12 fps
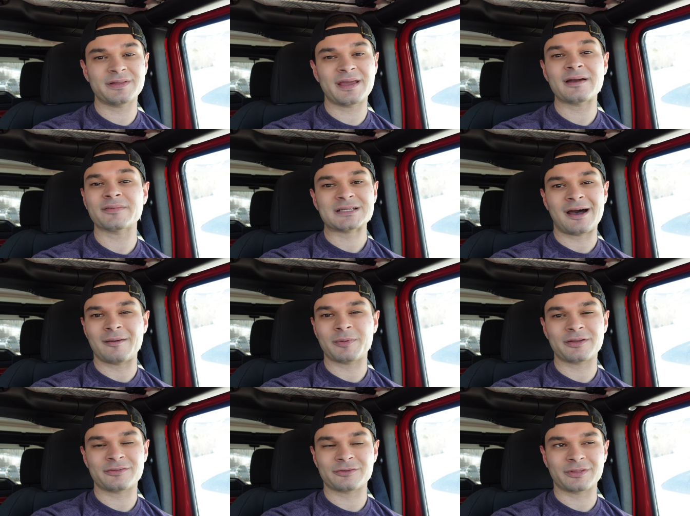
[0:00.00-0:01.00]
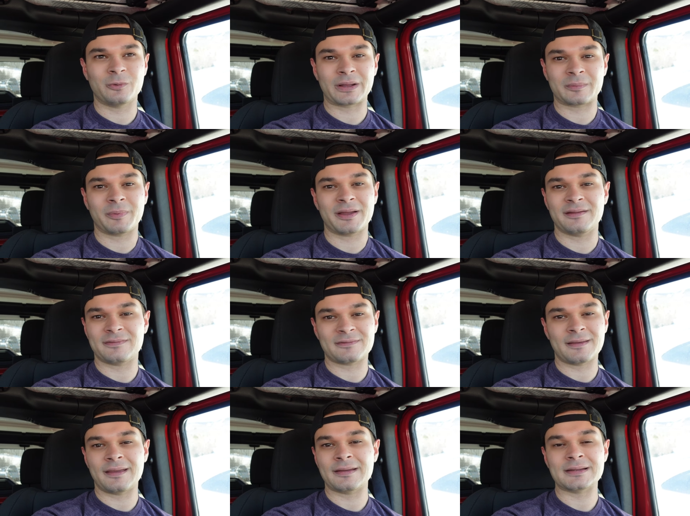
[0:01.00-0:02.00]
They have tapas or quick bites
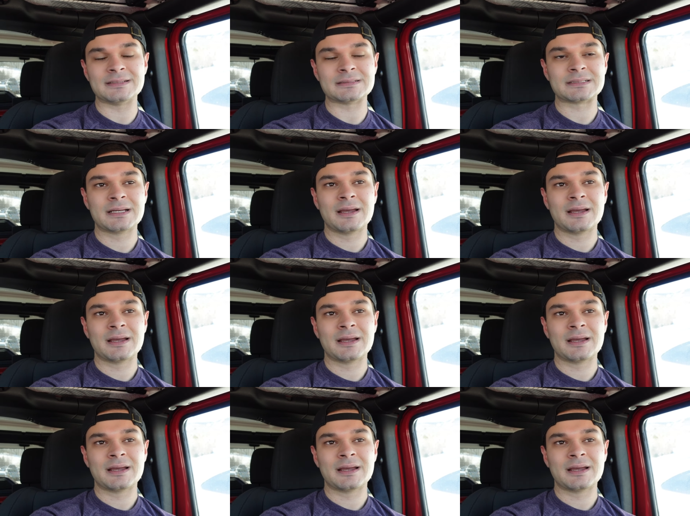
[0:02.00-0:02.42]
and